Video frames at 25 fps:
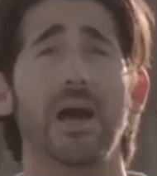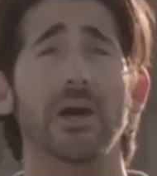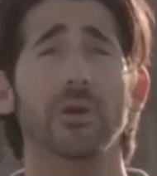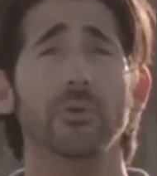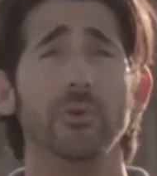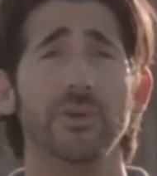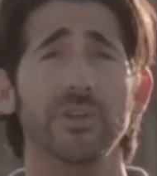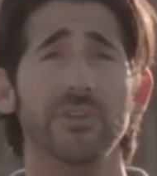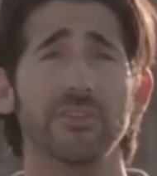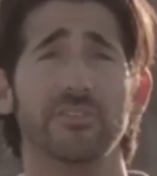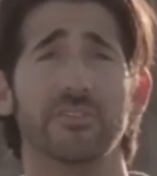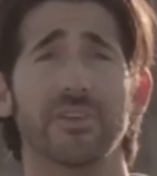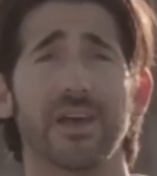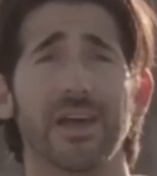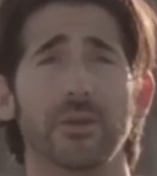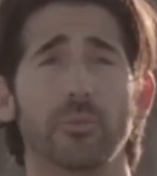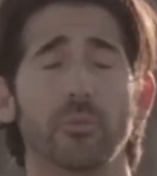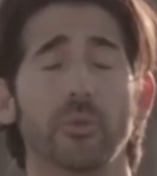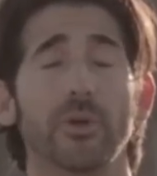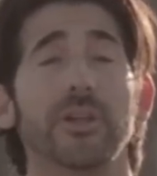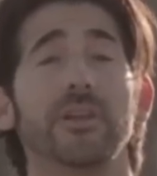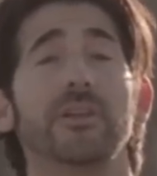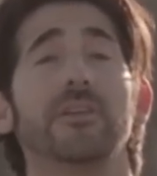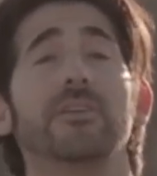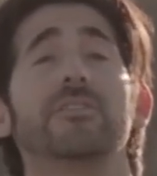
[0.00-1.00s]
how do we
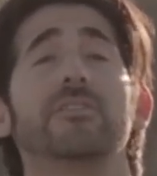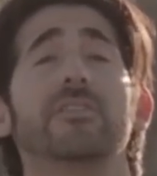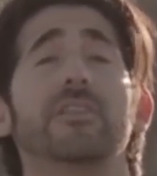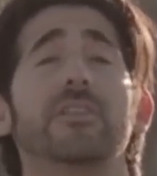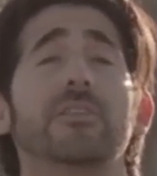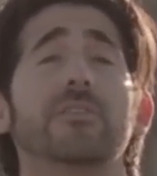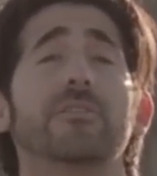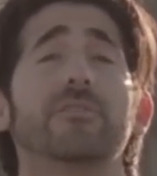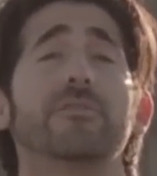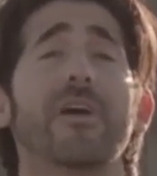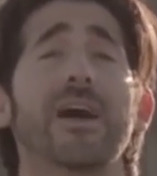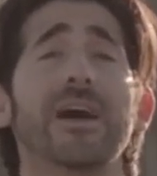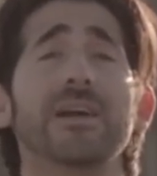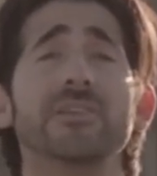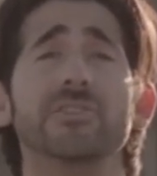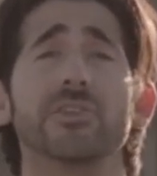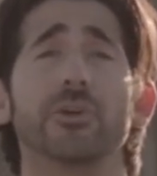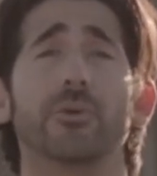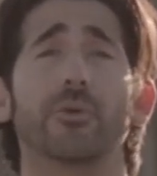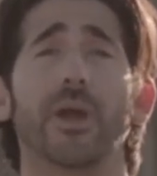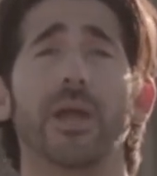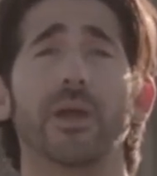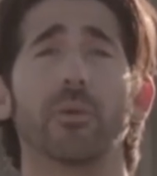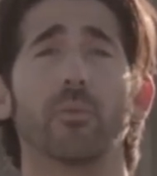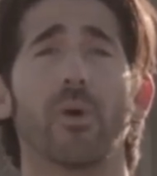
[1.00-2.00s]
decide what it is that
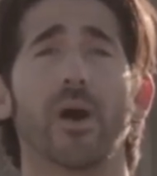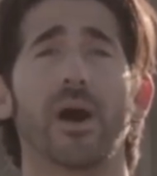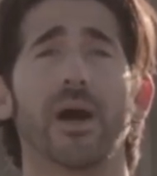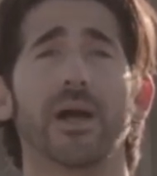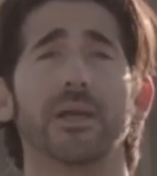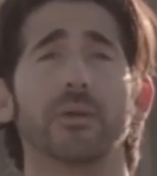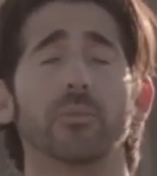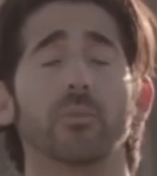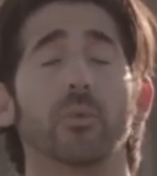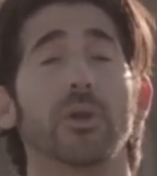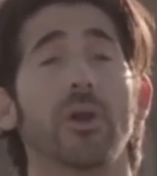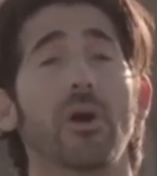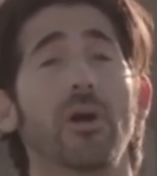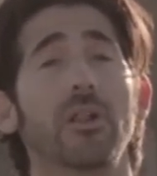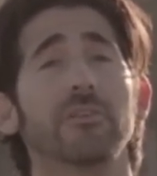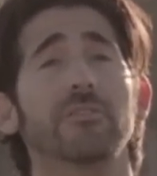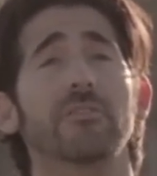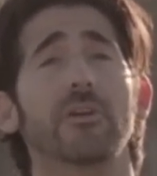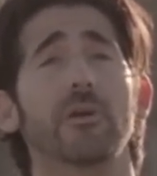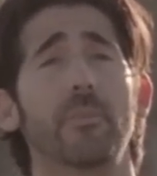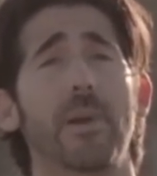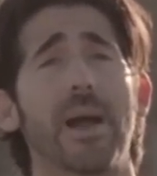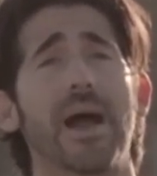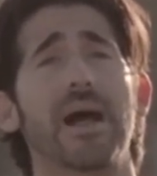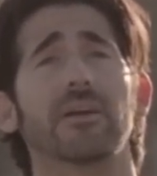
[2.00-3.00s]
defines a great wine when all
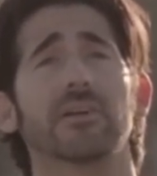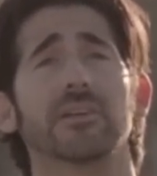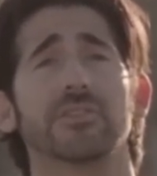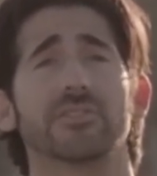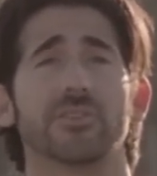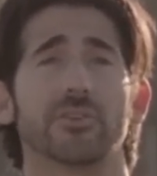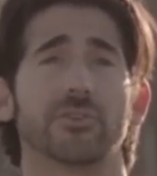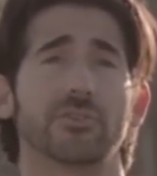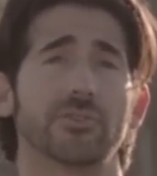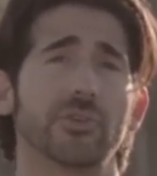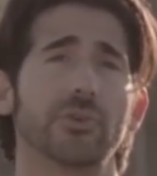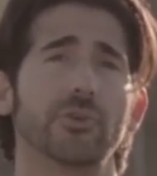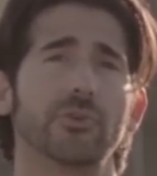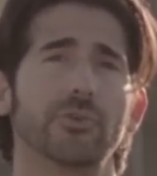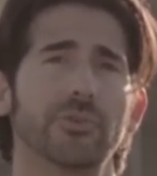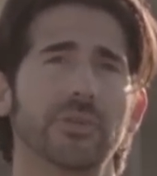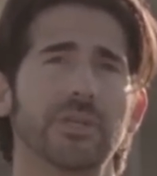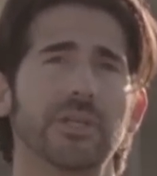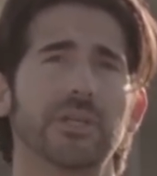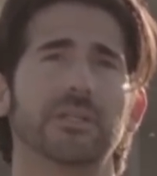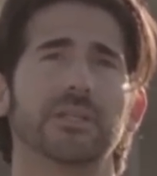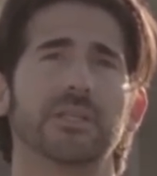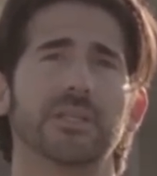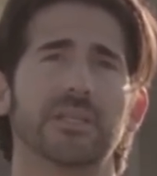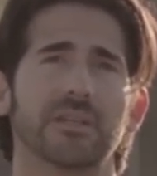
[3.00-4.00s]
of our palates are so
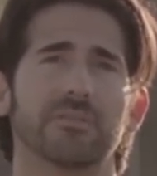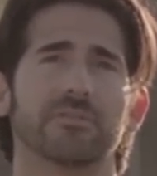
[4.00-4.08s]
uniquely